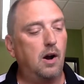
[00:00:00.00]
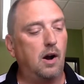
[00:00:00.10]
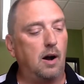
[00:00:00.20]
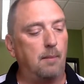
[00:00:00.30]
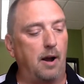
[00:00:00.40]

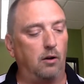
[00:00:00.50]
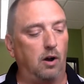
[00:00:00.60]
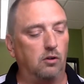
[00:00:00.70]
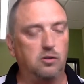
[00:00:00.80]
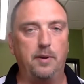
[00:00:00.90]
I'll
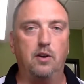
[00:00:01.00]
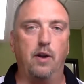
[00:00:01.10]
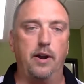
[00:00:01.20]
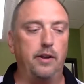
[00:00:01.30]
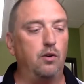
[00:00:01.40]
also be
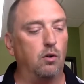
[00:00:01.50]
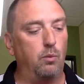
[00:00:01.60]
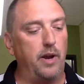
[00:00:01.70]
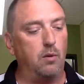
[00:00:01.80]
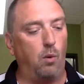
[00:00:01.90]
grading your
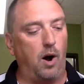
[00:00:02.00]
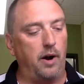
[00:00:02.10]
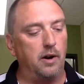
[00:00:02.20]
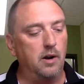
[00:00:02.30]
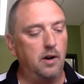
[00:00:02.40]
week
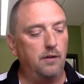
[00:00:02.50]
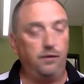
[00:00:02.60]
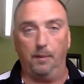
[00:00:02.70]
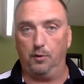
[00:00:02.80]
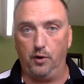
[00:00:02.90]
1
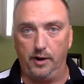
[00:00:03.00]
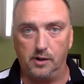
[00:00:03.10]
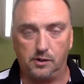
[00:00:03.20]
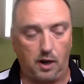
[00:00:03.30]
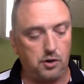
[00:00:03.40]
Flipgrid
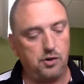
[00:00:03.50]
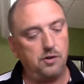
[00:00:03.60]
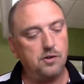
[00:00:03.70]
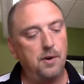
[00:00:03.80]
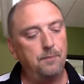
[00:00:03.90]

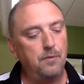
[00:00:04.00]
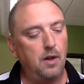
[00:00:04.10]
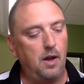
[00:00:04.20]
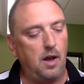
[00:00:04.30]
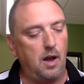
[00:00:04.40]
discussions,
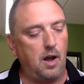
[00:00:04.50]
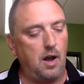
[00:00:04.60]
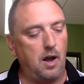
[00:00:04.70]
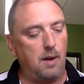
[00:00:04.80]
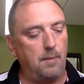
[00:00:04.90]

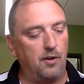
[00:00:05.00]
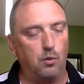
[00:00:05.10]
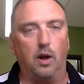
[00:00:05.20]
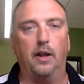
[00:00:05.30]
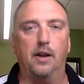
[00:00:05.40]
as
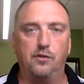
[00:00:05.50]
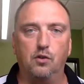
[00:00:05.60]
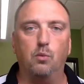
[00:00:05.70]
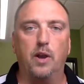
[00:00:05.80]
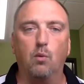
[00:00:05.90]
well as
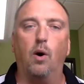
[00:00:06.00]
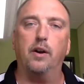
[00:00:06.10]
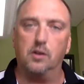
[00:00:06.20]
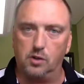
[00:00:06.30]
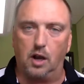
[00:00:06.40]
your week
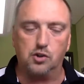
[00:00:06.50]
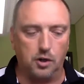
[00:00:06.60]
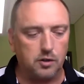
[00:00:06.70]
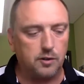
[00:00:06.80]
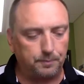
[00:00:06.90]
1
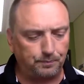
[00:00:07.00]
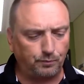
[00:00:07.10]
discussions,